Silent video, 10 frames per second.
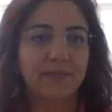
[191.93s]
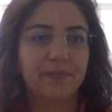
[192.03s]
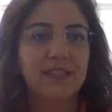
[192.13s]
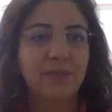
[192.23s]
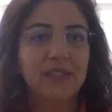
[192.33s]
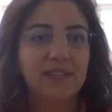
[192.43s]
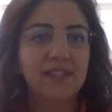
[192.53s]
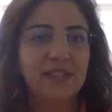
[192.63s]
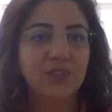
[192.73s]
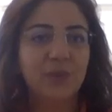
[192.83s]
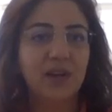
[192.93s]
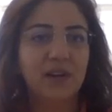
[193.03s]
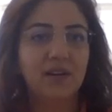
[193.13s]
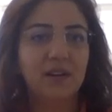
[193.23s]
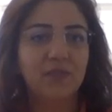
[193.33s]
Limit each
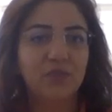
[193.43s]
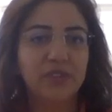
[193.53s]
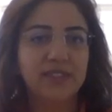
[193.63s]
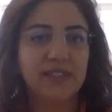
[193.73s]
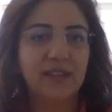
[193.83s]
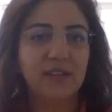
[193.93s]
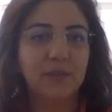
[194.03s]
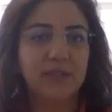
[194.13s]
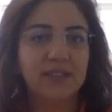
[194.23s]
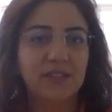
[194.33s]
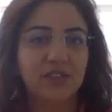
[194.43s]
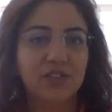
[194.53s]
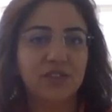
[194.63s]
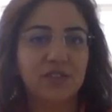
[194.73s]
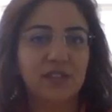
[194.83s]
paragraph to a single
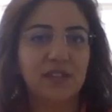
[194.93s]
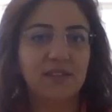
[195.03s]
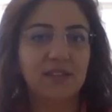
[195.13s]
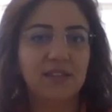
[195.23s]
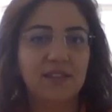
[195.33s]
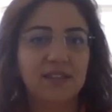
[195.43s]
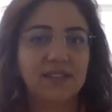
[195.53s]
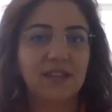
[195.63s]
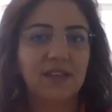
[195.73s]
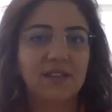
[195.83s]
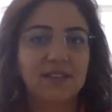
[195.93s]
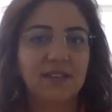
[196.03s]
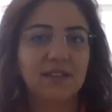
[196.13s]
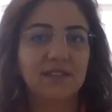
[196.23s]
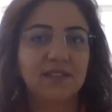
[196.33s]
message. Indeed, a single
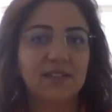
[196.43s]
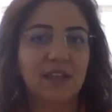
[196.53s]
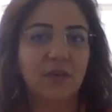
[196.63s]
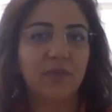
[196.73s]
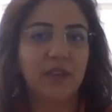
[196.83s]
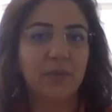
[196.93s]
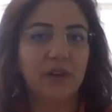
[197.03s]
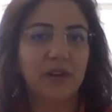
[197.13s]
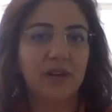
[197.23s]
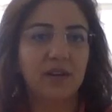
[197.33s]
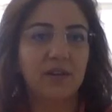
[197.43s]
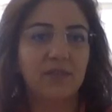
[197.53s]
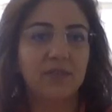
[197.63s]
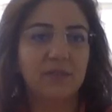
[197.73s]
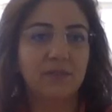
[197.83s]
sentence can be a paragraph.
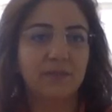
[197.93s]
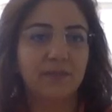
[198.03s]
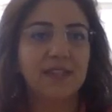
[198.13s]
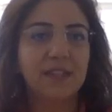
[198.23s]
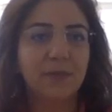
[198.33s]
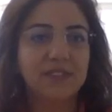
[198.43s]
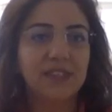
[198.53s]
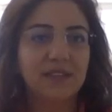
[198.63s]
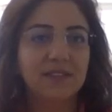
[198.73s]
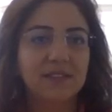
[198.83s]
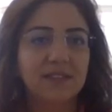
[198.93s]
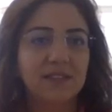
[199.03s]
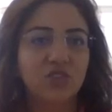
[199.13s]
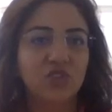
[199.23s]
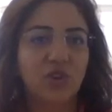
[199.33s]
Keep
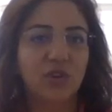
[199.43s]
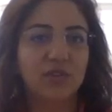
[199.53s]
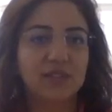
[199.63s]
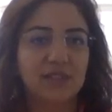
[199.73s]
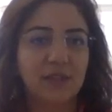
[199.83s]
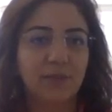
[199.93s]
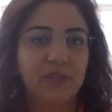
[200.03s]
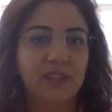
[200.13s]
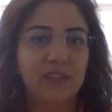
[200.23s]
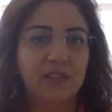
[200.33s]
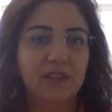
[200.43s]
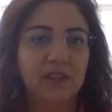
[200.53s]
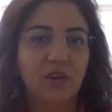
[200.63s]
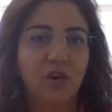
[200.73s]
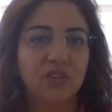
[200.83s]
sentences short, simply
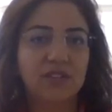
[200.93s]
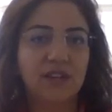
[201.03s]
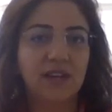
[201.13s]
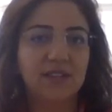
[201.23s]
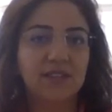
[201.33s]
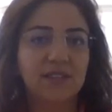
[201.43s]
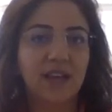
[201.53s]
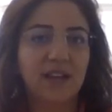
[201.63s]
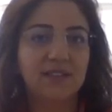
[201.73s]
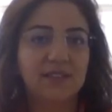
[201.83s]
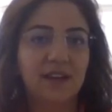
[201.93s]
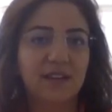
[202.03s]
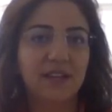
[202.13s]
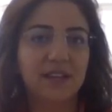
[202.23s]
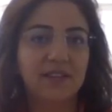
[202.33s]
constructed and
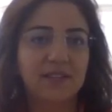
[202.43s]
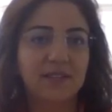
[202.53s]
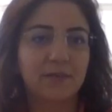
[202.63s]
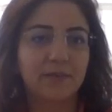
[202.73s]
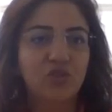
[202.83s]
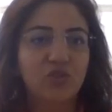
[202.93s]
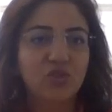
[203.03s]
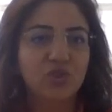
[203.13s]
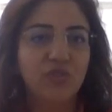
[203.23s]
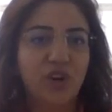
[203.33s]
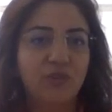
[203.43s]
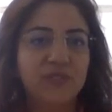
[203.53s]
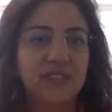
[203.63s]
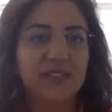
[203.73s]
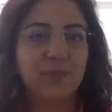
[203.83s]
direct. Use verbs,
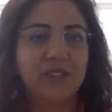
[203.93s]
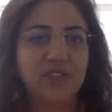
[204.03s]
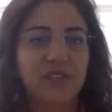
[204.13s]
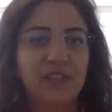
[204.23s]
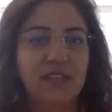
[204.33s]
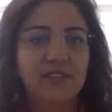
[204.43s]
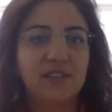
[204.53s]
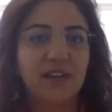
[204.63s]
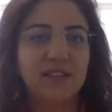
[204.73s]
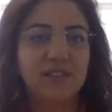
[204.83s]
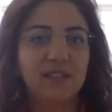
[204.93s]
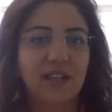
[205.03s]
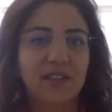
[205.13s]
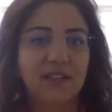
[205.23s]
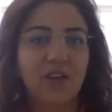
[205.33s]
especially in title,
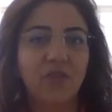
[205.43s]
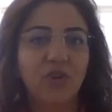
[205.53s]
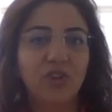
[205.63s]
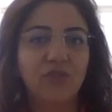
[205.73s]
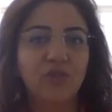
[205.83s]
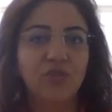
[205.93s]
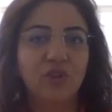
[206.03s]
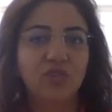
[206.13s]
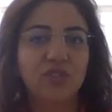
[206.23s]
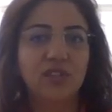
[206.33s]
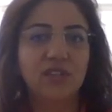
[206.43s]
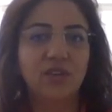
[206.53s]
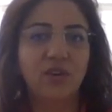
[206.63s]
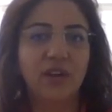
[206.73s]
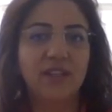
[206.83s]
and avoid footnotes
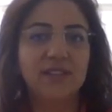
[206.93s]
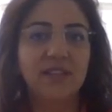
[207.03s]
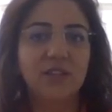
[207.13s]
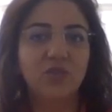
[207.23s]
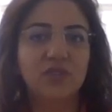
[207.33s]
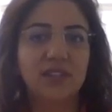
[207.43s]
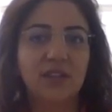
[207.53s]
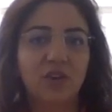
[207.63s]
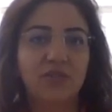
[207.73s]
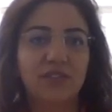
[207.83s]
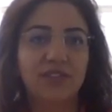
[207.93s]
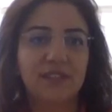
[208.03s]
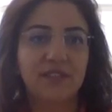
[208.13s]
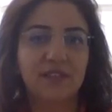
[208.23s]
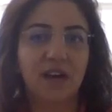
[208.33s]
so as not to slow the
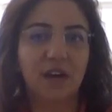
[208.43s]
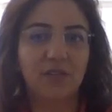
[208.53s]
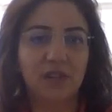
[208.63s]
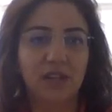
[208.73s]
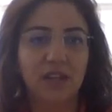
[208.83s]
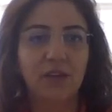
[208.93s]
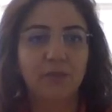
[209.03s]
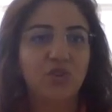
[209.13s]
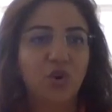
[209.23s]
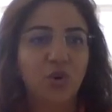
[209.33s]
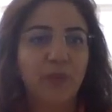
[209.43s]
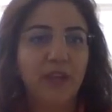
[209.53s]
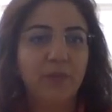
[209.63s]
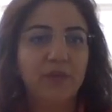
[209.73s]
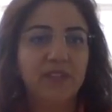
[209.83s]
reader down. Your
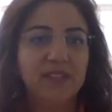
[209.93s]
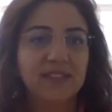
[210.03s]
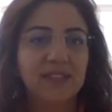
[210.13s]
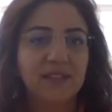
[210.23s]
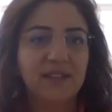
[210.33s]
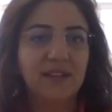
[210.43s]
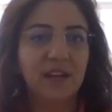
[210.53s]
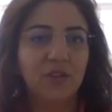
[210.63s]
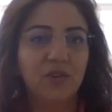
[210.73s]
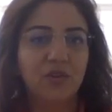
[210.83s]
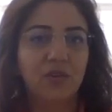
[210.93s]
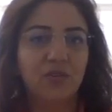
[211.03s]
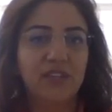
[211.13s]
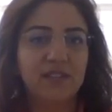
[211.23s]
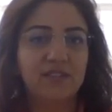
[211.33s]
paper is not a dialogue
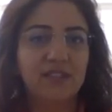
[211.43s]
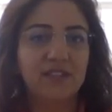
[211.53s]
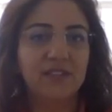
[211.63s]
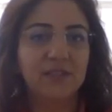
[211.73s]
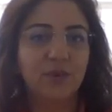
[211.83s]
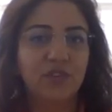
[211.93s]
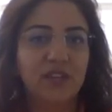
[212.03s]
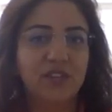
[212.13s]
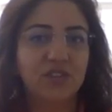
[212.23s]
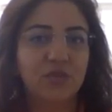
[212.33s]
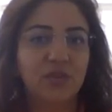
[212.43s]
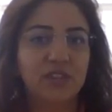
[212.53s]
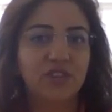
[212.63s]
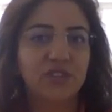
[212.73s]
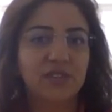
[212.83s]
with the reader's potential
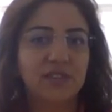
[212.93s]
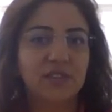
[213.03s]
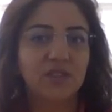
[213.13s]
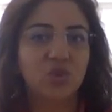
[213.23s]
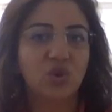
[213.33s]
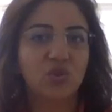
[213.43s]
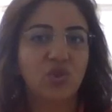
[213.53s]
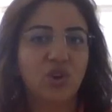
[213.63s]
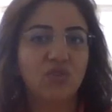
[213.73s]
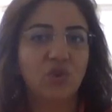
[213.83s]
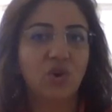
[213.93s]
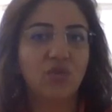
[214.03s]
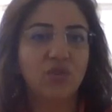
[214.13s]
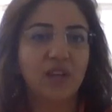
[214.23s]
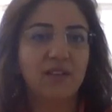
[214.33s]
questions, so don't
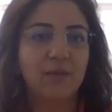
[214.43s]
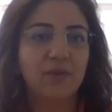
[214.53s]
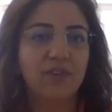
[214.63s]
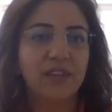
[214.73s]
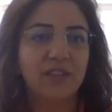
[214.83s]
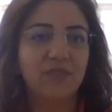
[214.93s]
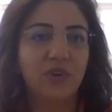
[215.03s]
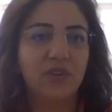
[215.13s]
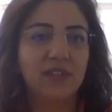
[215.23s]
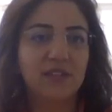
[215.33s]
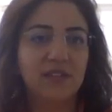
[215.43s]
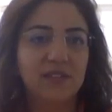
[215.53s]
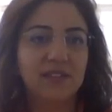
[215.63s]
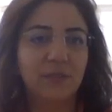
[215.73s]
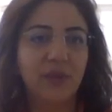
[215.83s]
over-elaborate for not
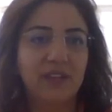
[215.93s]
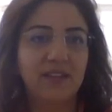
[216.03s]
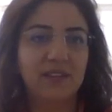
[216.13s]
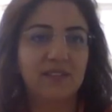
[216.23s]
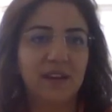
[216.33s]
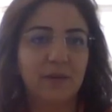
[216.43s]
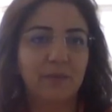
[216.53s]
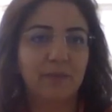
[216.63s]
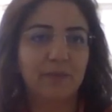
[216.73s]
anticipating them.